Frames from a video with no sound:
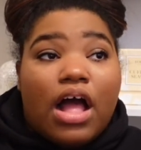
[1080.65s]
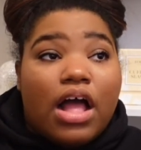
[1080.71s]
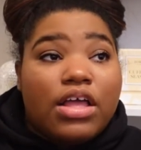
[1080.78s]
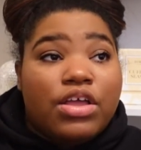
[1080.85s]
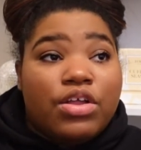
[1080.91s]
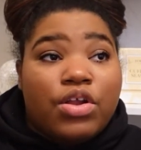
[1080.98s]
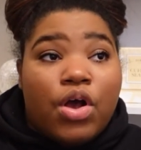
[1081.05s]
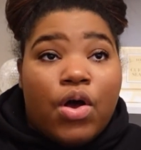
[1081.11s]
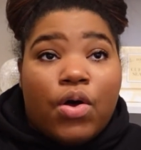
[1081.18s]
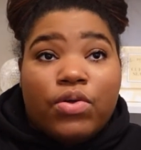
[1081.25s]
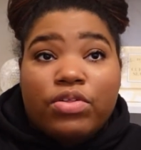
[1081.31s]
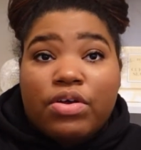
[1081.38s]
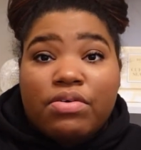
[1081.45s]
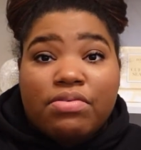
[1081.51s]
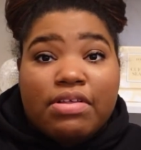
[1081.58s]
you know,
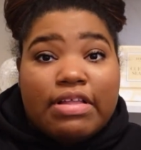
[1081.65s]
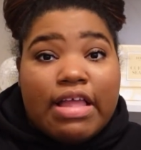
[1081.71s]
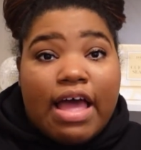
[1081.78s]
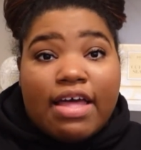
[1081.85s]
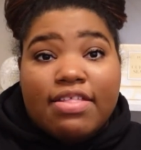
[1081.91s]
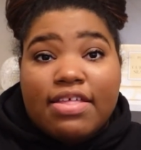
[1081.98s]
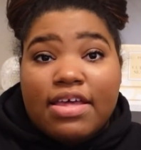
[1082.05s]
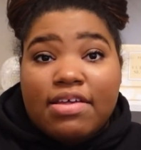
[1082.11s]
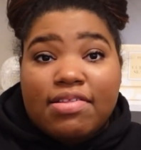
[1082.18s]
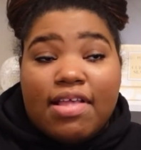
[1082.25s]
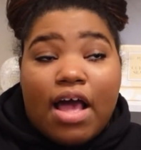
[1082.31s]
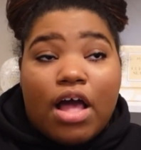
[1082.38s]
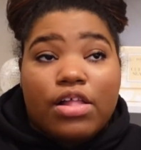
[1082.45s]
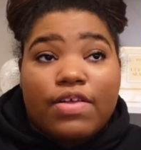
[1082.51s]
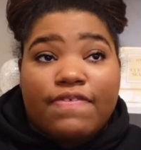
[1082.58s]
there was a lot of things
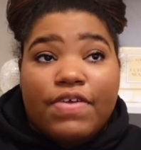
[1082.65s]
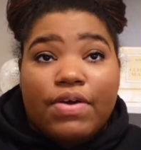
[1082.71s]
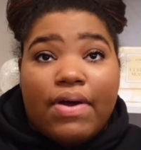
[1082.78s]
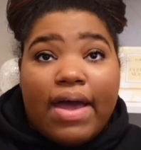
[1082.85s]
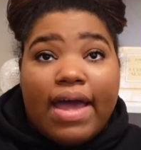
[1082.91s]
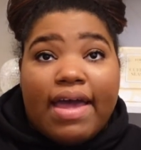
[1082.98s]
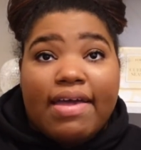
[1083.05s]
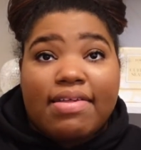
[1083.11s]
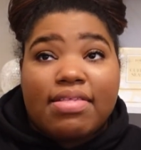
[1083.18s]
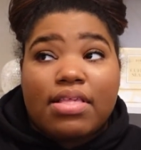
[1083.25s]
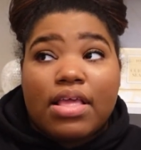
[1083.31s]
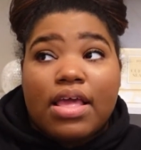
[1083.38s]
that all of you guys